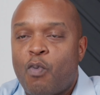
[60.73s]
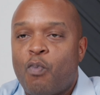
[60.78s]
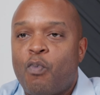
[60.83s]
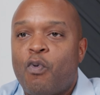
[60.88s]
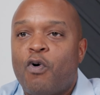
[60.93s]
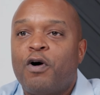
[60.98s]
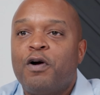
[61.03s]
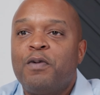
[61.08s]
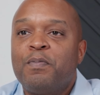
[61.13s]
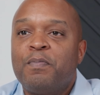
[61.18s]

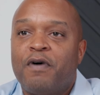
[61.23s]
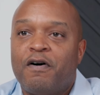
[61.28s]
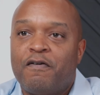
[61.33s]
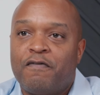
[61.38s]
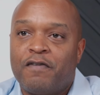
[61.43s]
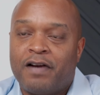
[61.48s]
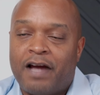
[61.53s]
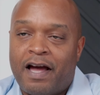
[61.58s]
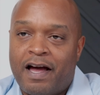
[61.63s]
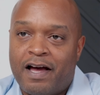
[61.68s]
Warren
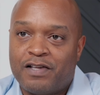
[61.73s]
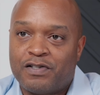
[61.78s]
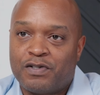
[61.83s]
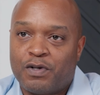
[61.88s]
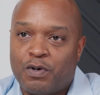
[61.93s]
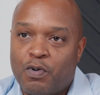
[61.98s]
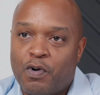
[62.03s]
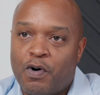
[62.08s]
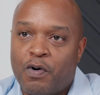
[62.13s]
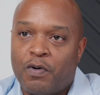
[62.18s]
Buffett has a
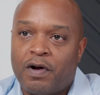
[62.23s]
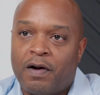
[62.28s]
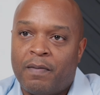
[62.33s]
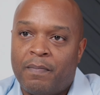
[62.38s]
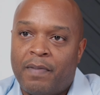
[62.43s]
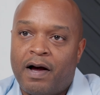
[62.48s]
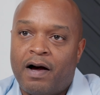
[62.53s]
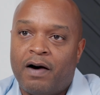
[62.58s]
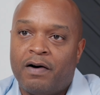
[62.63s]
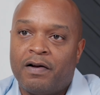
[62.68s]
quote
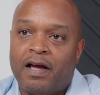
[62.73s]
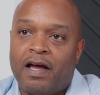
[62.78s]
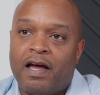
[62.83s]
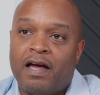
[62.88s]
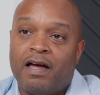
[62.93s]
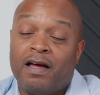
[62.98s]
about